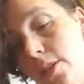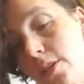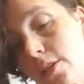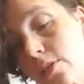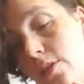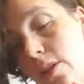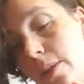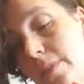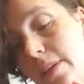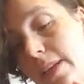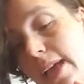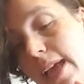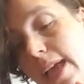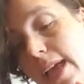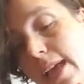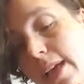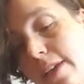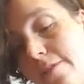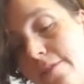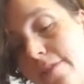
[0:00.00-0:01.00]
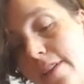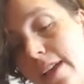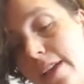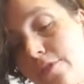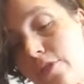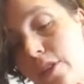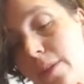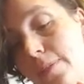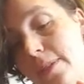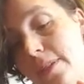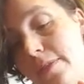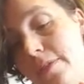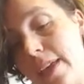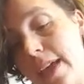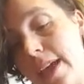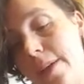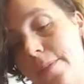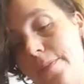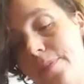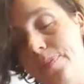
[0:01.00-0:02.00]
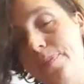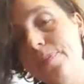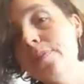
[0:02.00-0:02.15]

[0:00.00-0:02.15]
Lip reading: So I'm going to add 5 drops of that.